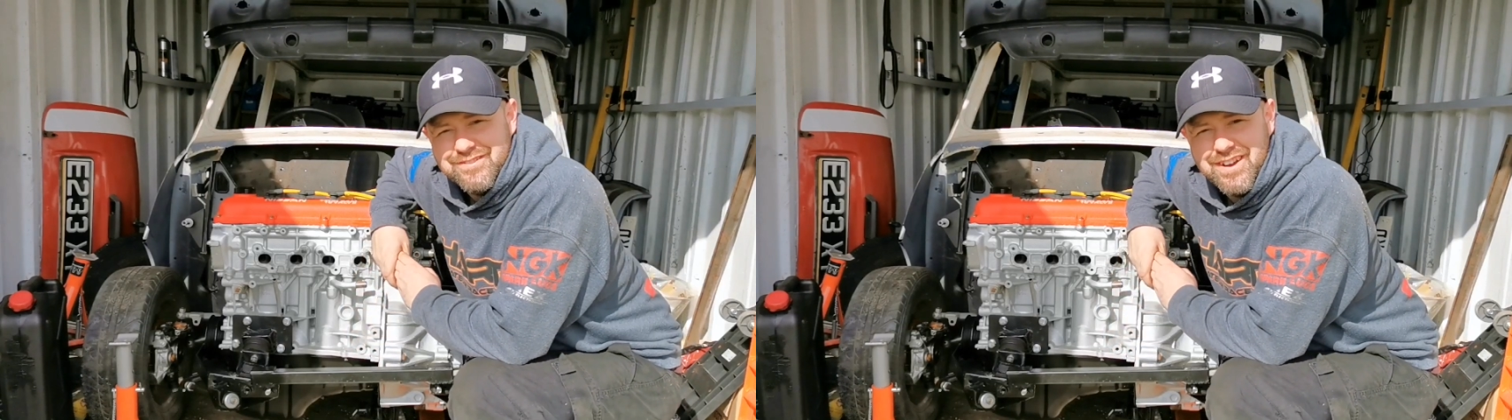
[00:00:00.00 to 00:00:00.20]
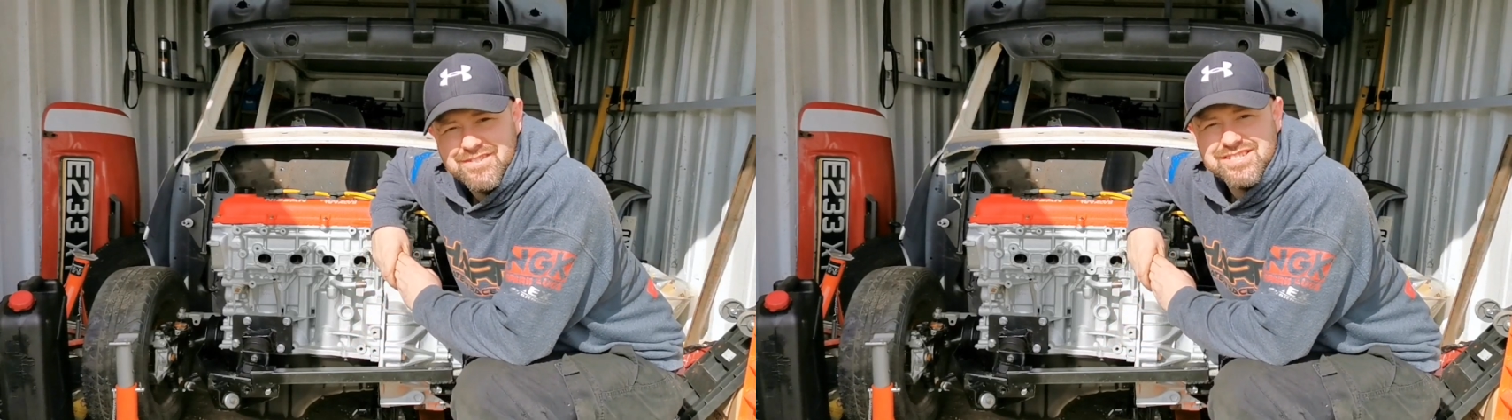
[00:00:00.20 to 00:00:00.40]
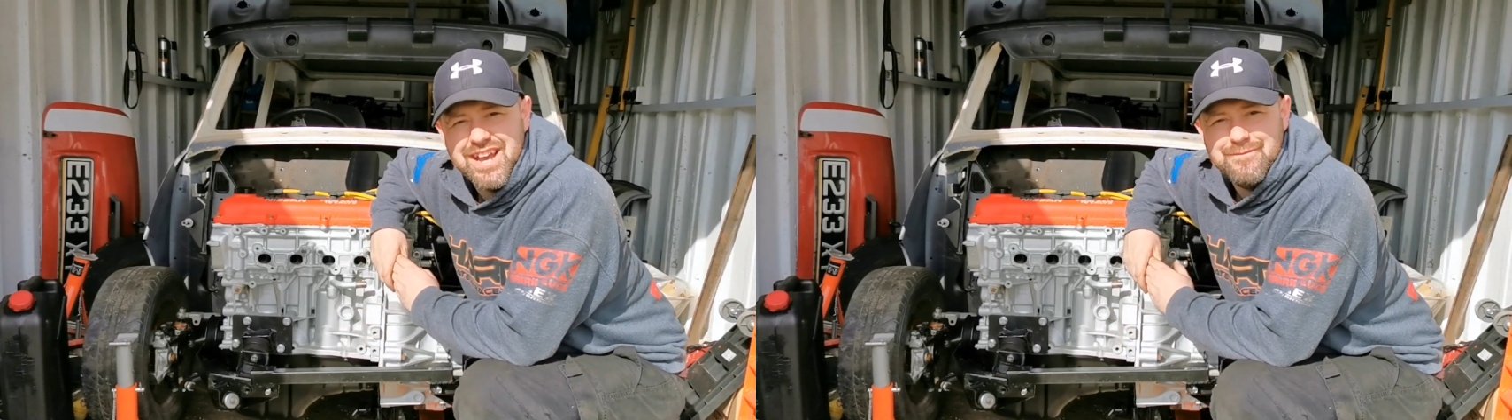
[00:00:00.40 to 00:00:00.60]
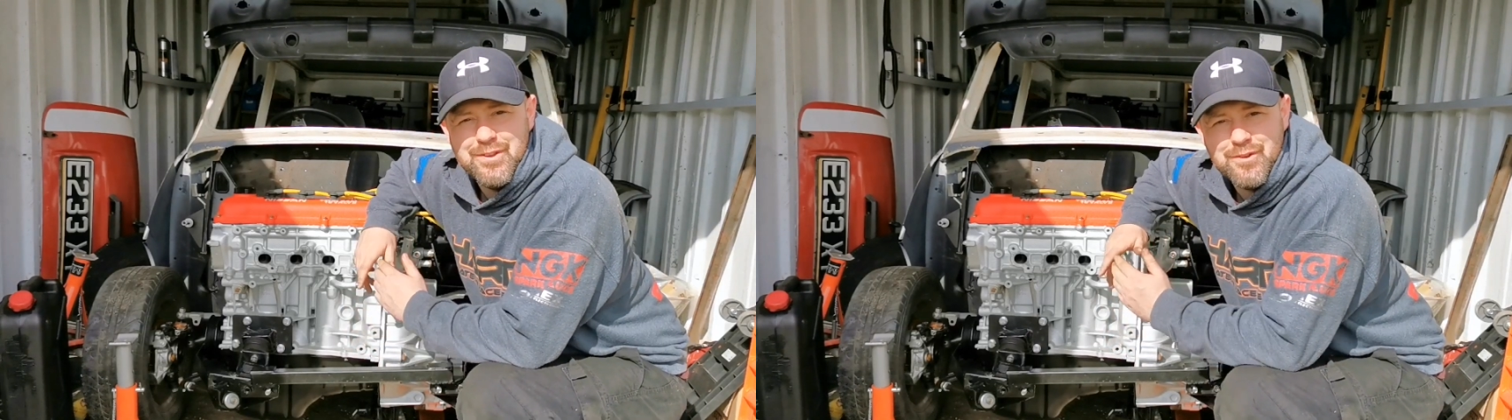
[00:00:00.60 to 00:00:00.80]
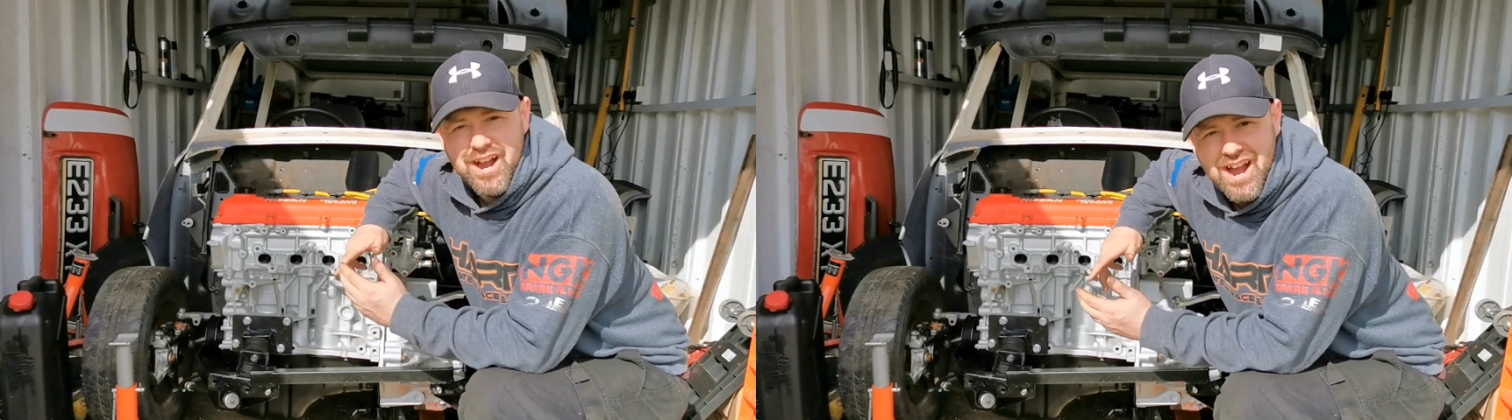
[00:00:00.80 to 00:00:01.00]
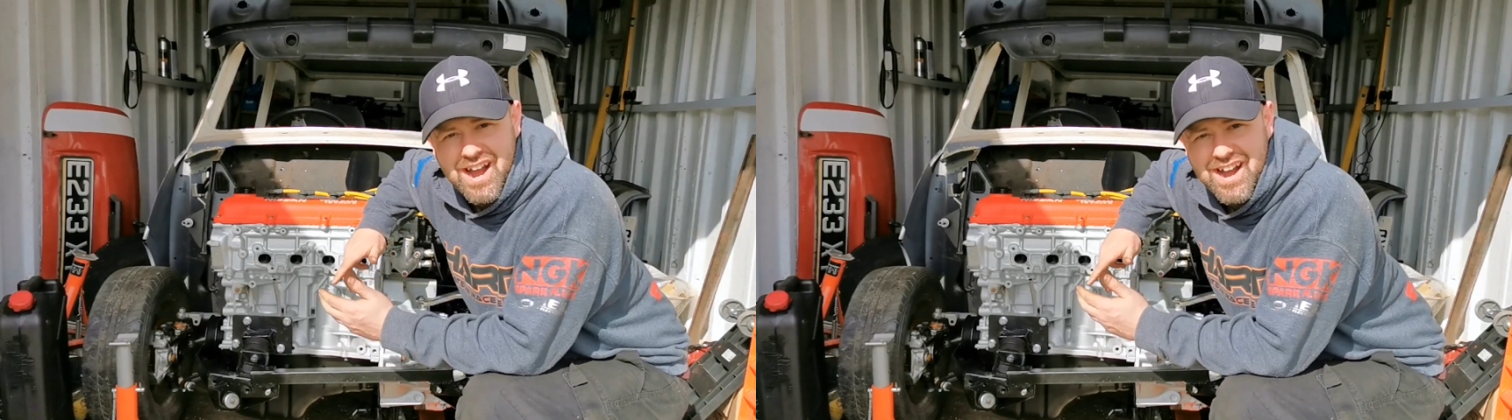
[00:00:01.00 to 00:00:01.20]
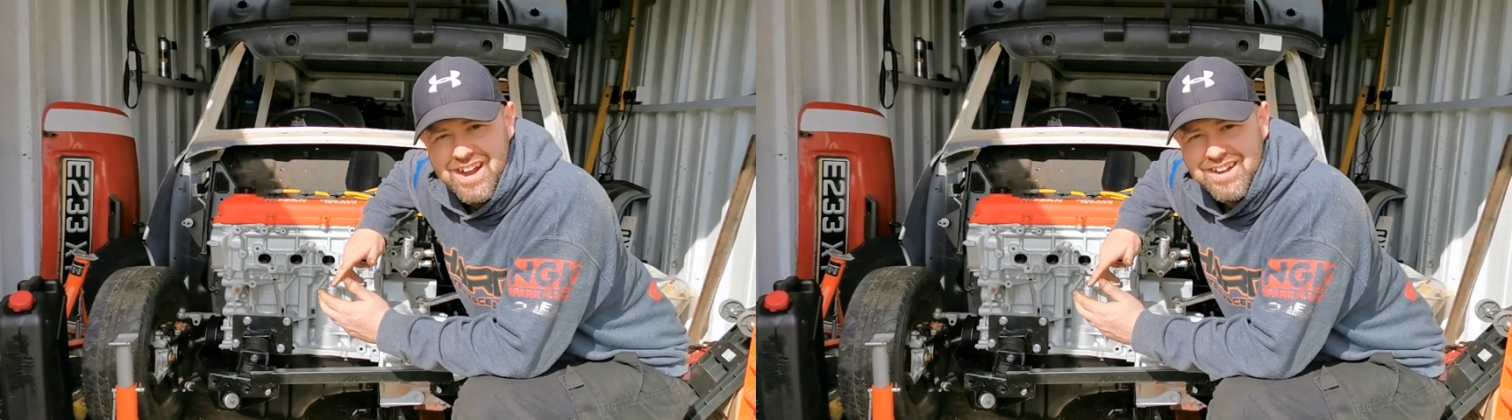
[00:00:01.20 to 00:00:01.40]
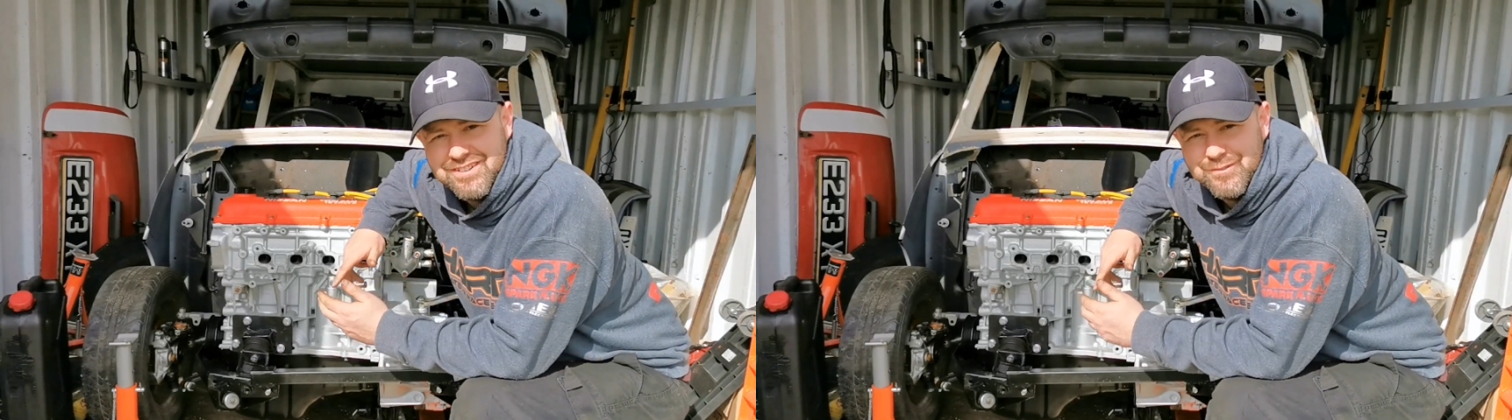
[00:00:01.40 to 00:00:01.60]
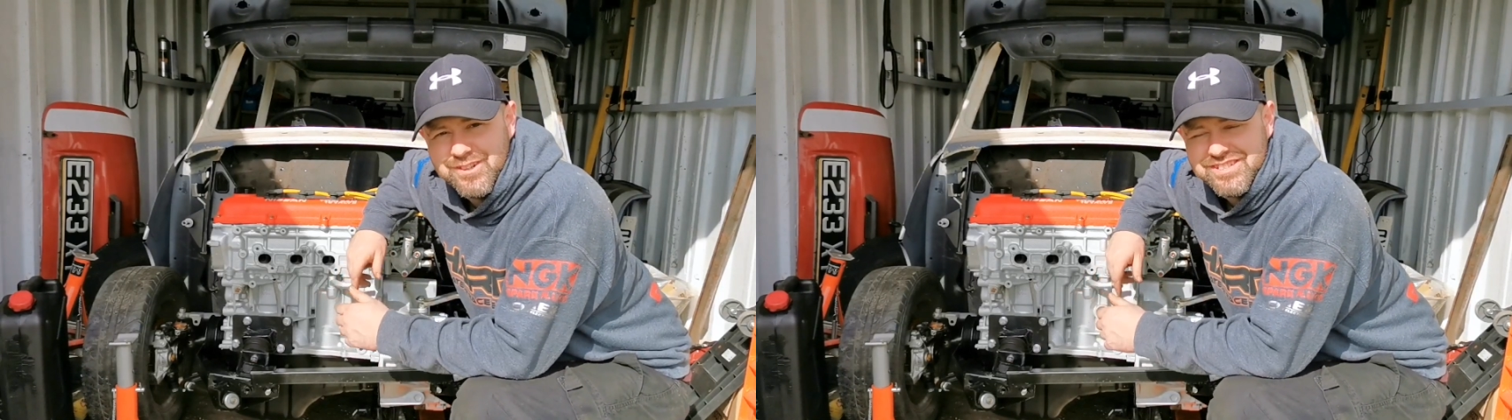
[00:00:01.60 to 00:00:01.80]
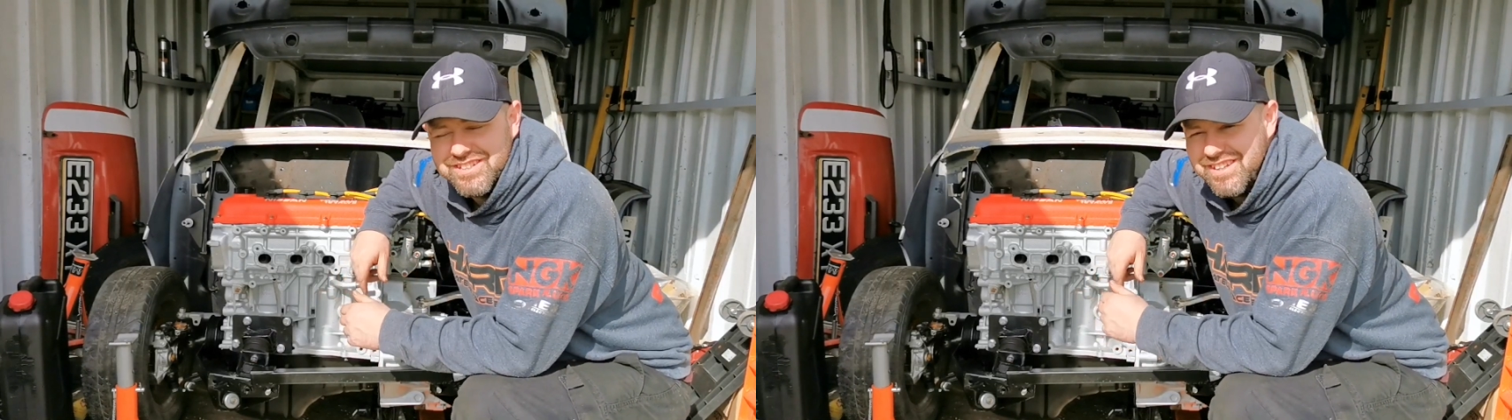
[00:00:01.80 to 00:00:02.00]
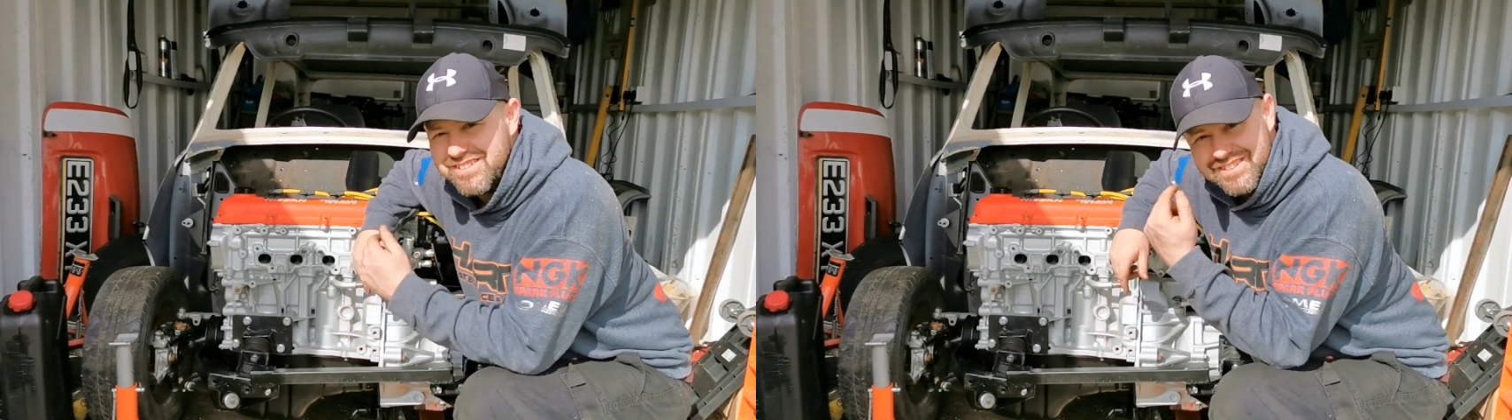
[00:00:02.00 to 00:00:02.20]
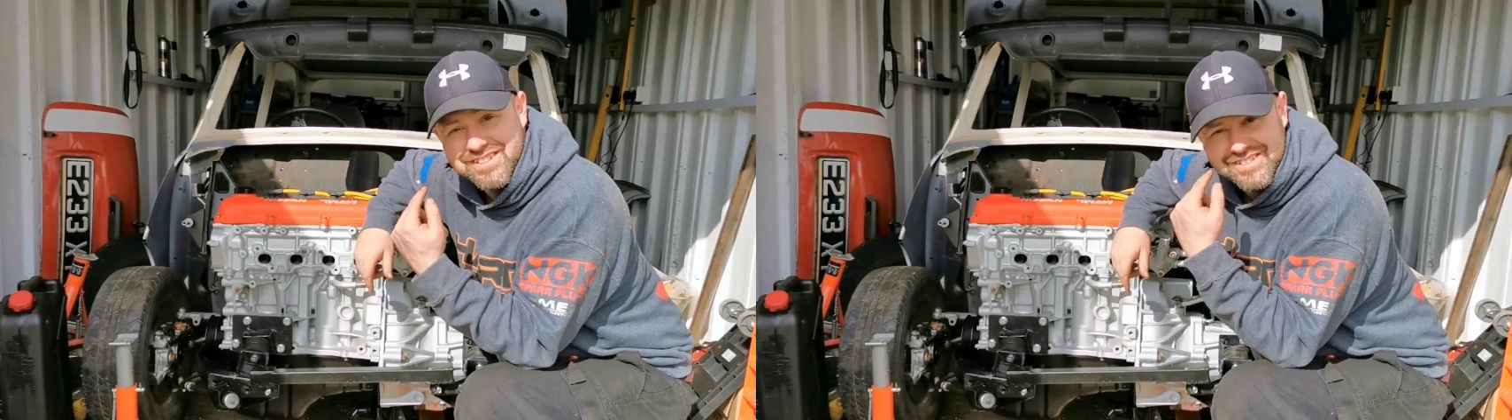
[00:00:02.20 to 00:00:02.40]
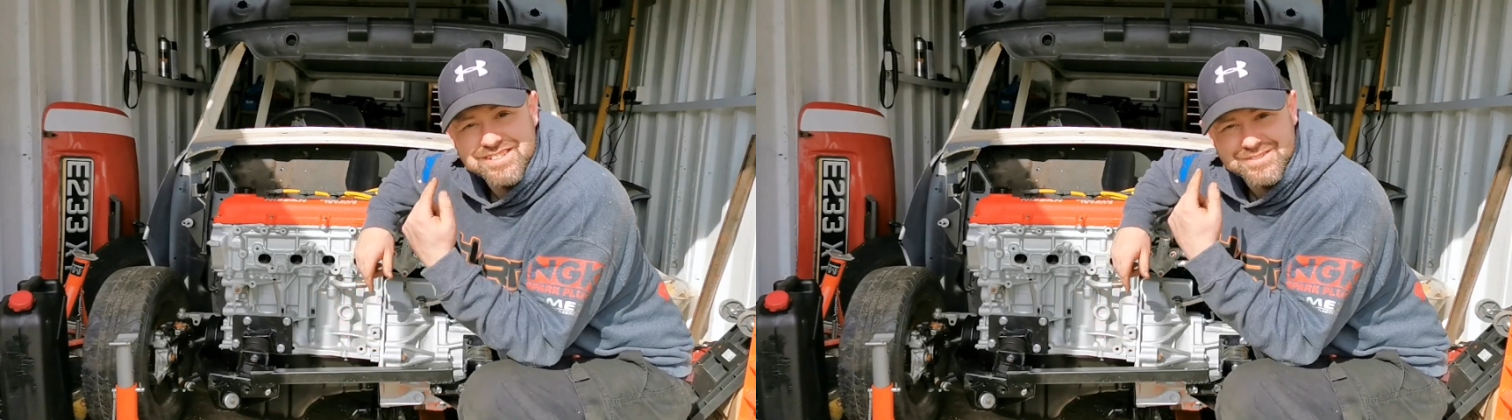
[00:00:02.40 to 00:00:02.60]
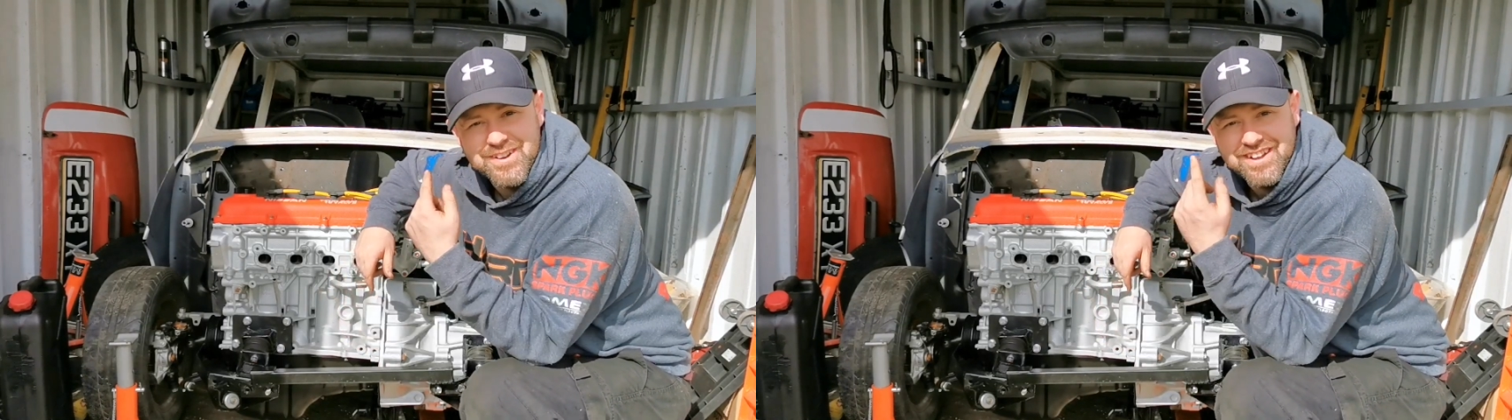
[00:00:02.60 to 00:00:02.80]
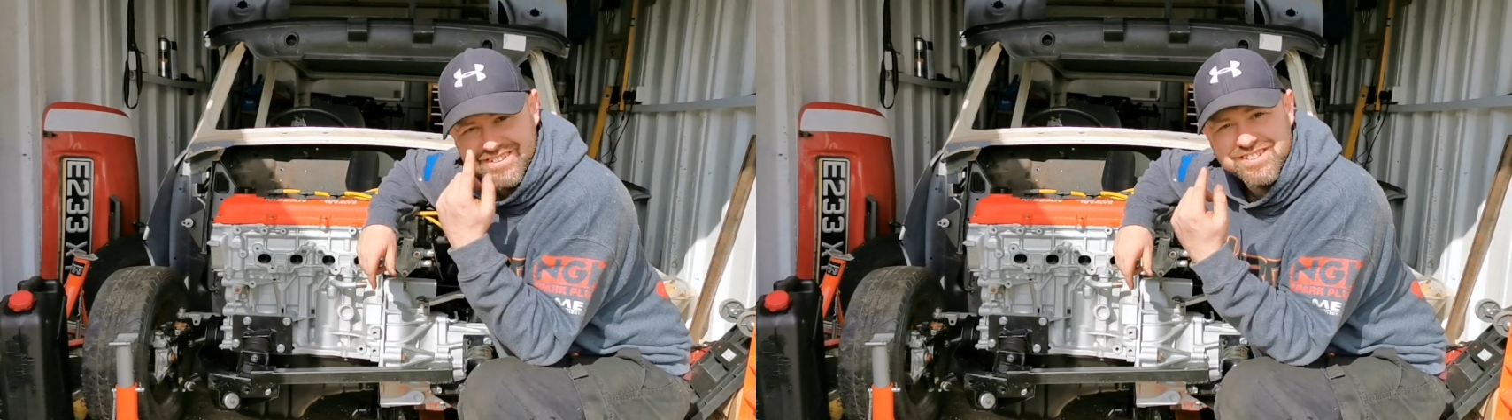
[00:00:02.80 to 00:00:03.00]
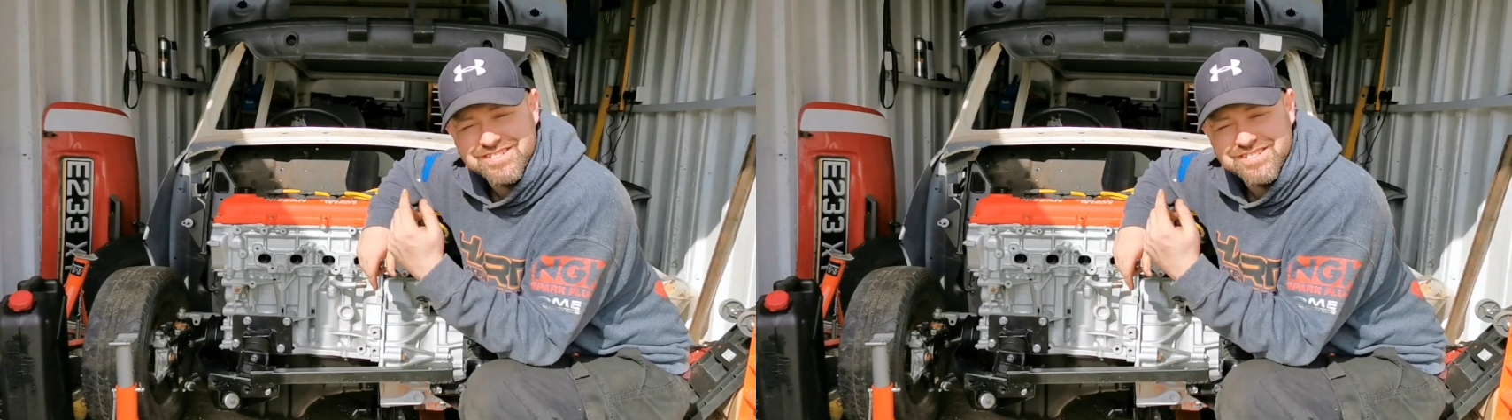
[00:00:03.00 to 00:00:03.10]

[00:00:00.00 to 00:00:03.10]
whatever time you are watching this. Can you see the smile?